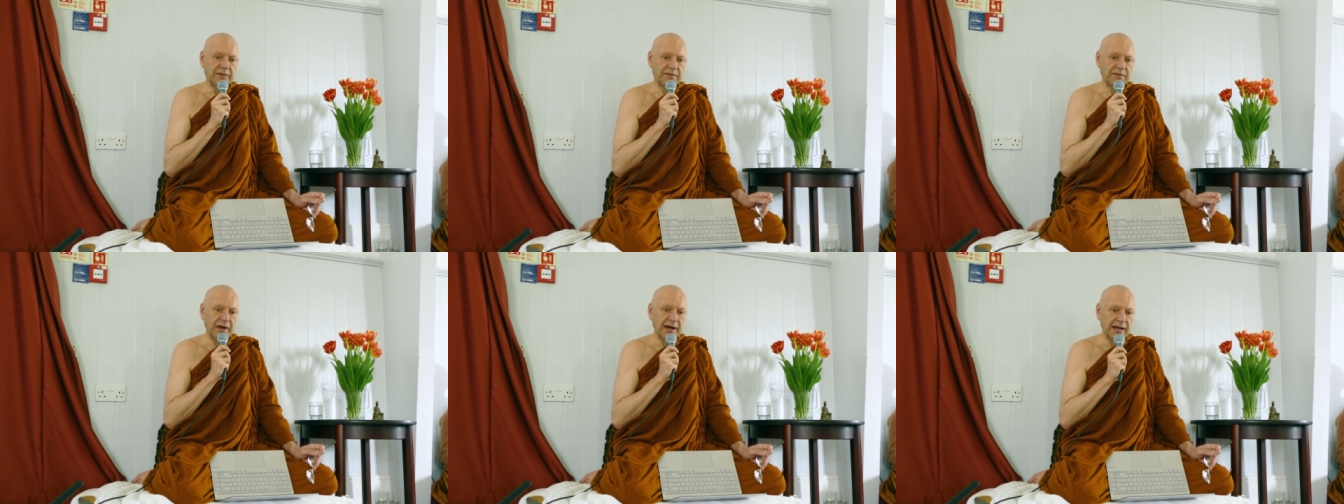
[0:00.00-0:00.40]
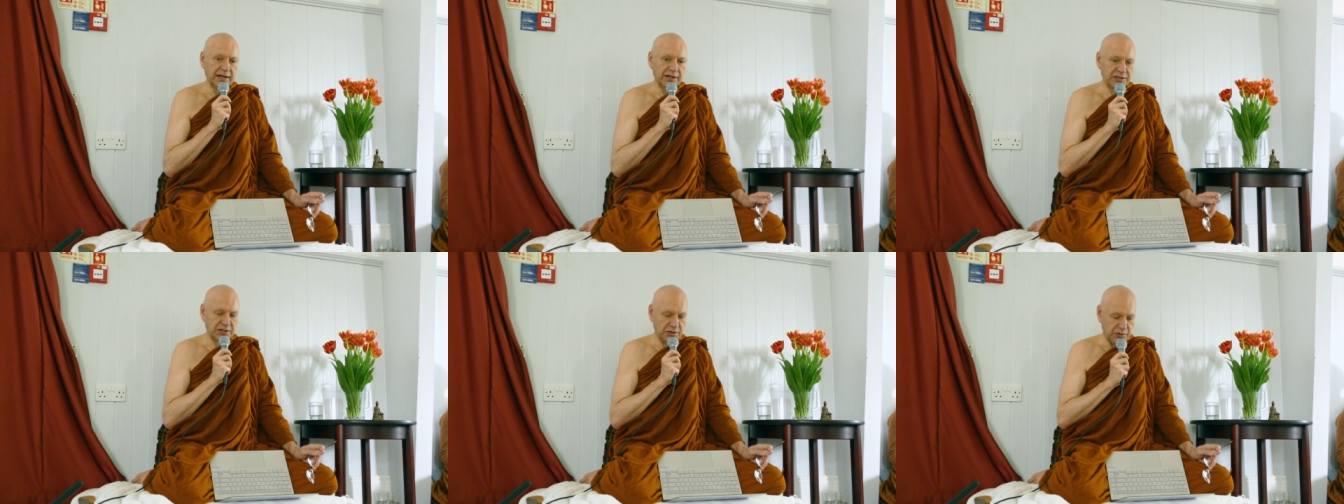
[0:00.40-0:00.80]
find
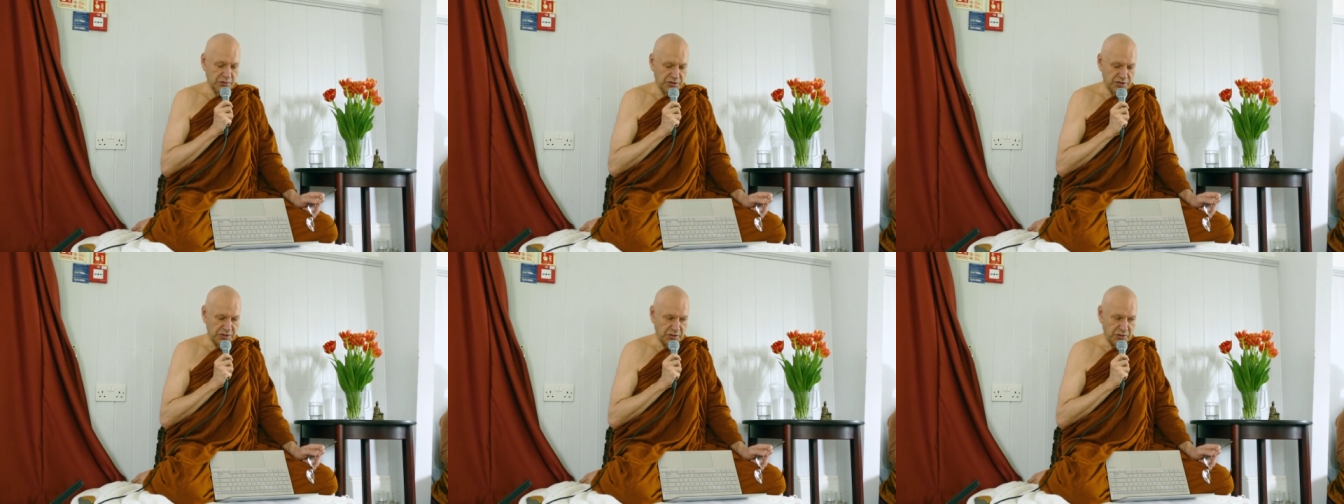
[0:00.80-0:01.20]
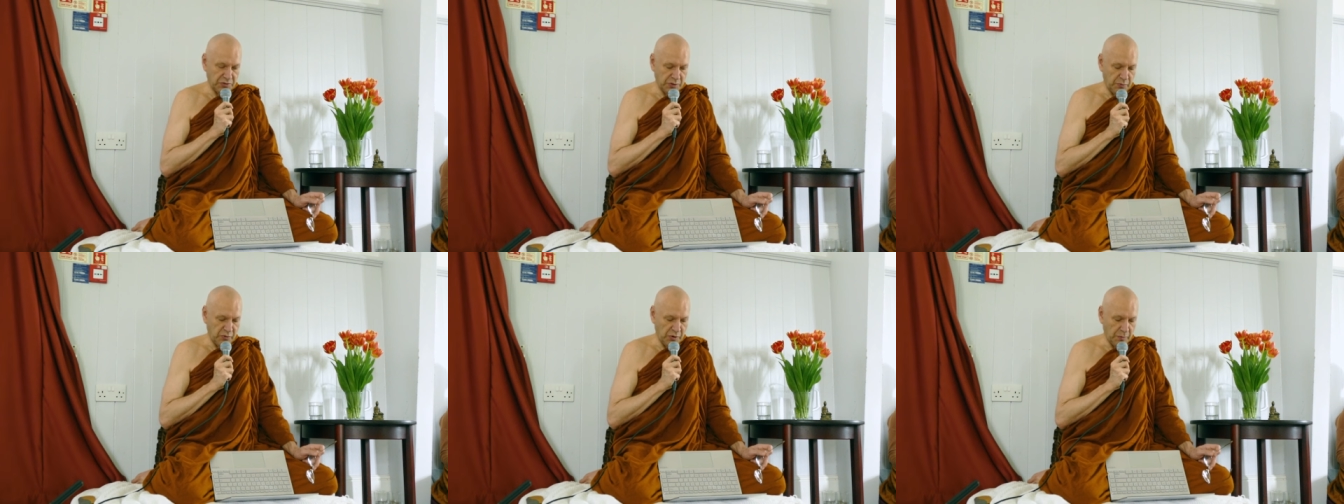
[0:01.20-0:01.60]
a solution to
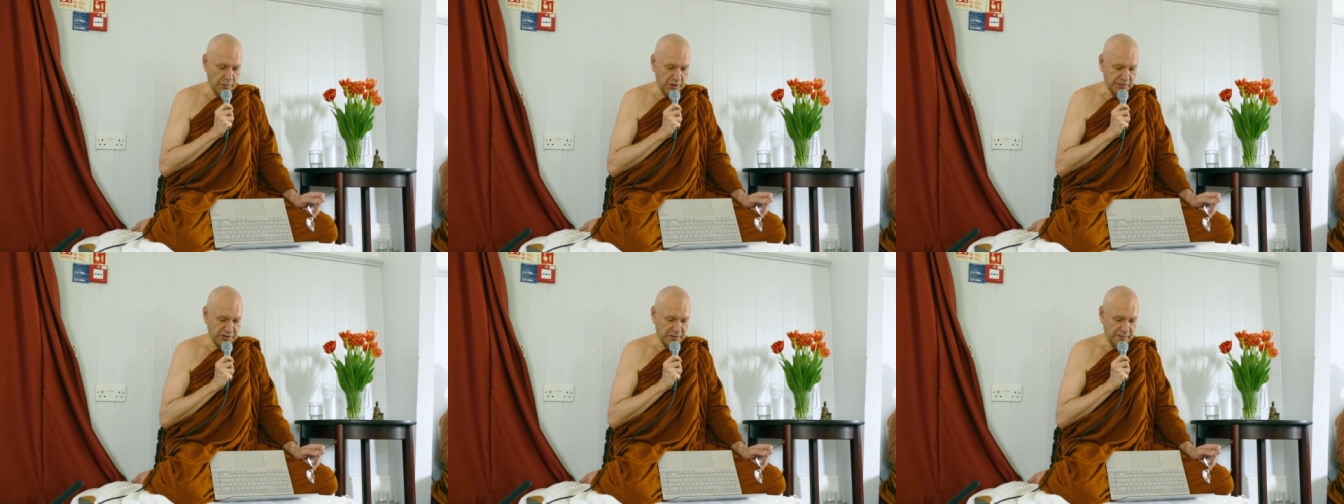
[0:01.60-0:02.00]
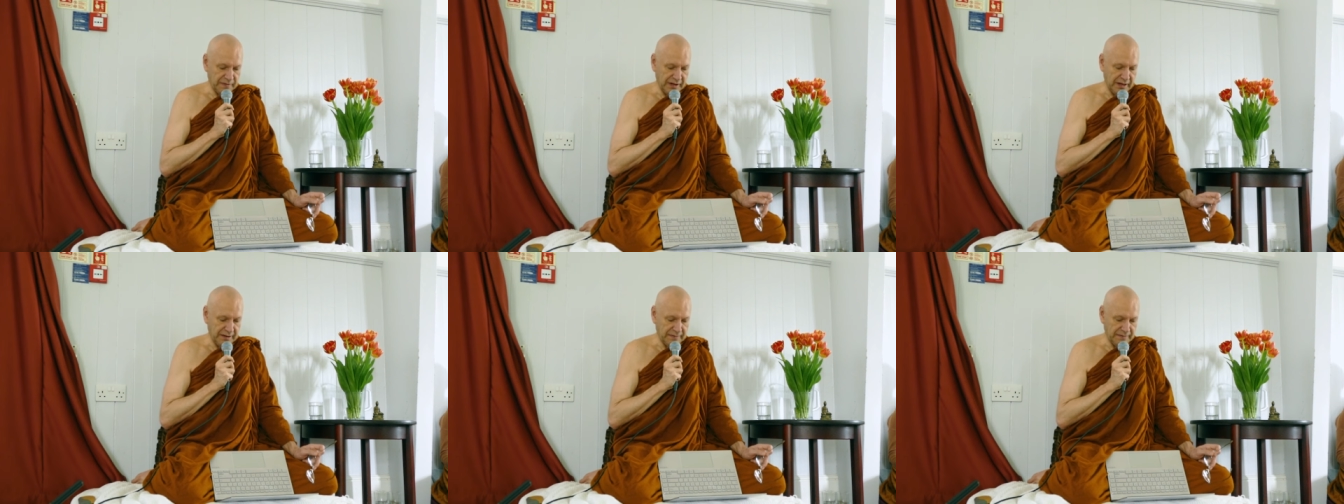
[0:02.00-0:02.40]
the problems of
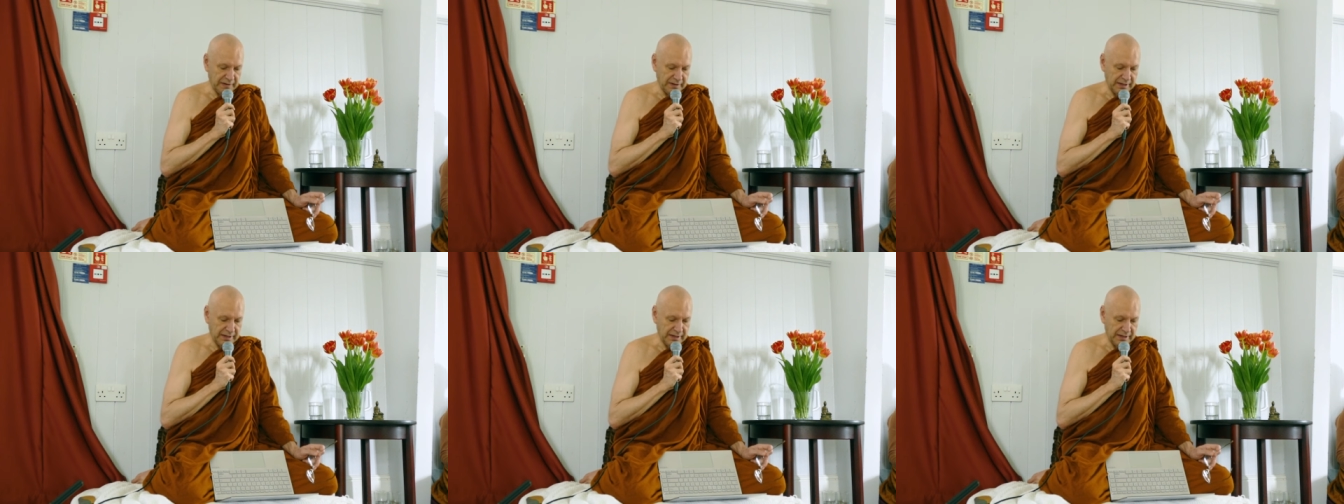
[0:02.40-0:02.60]
life. Uh.